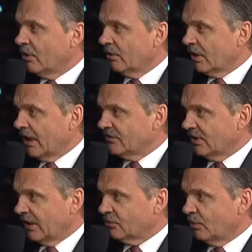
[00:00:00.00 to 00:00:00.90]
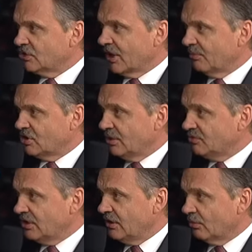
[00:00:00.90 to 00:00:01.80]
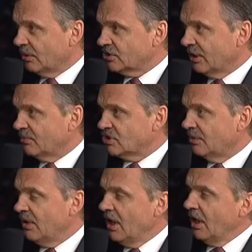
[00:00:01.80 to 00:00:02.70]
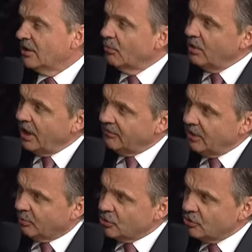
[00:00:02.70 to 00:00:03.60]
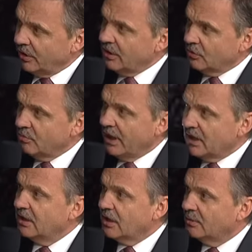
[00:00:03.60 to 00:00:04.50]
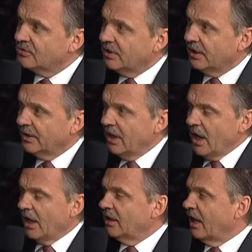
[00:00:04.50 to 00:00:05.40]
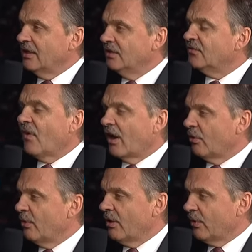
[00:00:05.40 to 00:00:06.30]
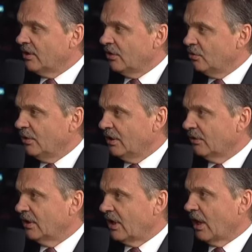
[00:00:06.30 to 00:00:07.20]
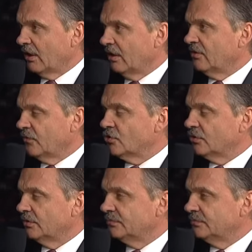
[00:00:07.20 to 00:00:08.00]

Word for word: will organize the next World Championship, Senior World Championship. They will have the opportunity to make incomes there, and, and it's far away what they do here in Canada, that's how, for sure.